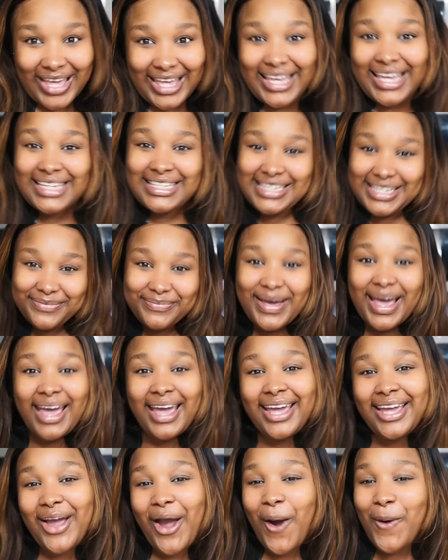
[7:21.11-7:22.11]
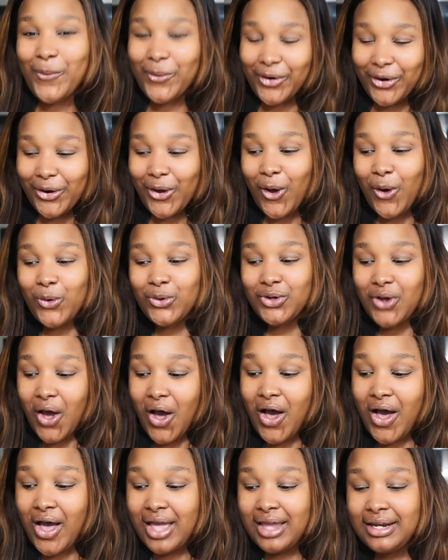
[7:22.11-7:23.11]
getting my workout
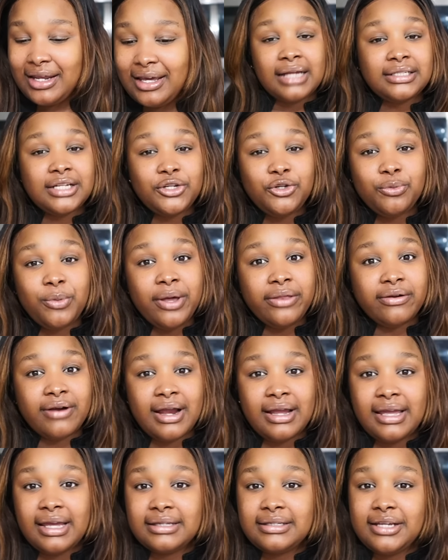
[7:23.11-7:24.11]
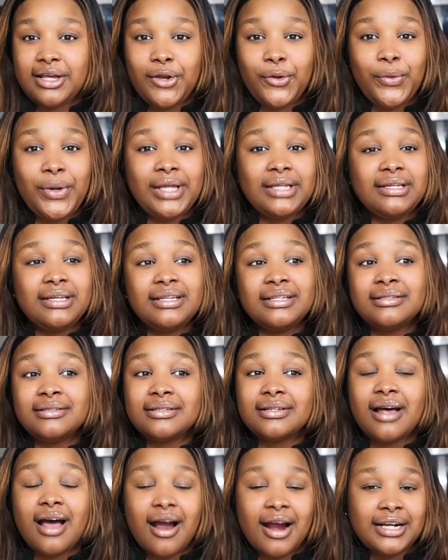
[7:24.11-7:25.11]
on. As a new mother, I can tell you it is
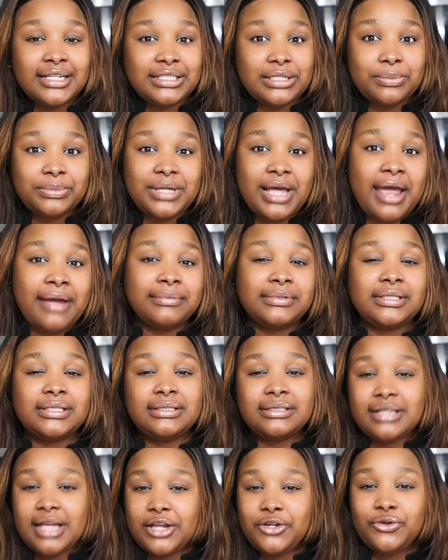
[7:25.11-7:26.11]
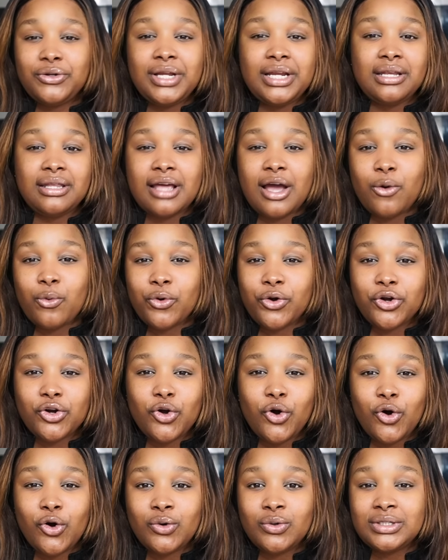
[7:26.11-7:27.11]
hard sometimes to schedule in that
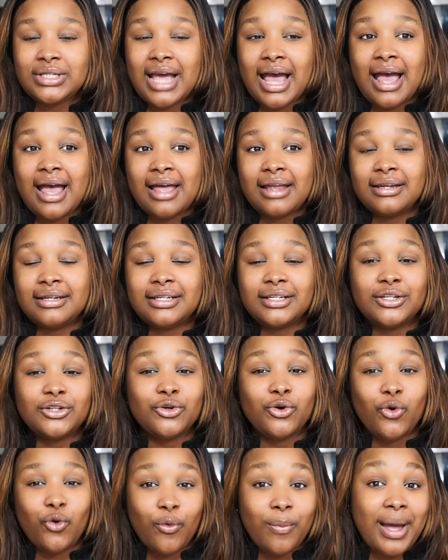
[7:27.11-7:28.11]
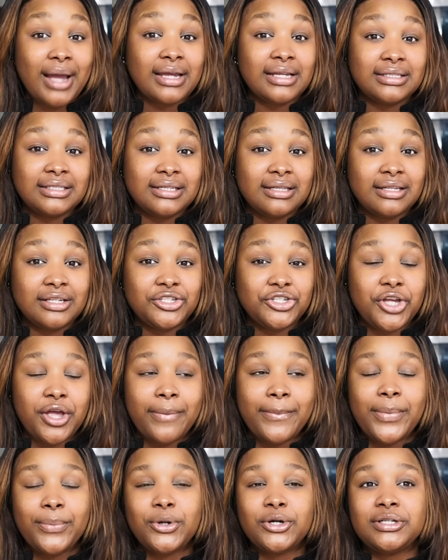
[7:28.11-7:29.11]
workout and go back into the
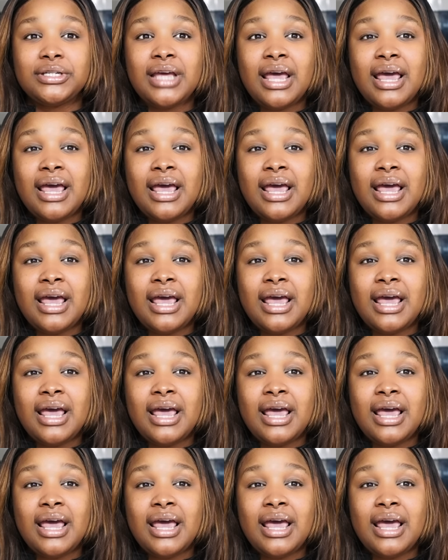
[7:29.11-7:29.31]
gym, but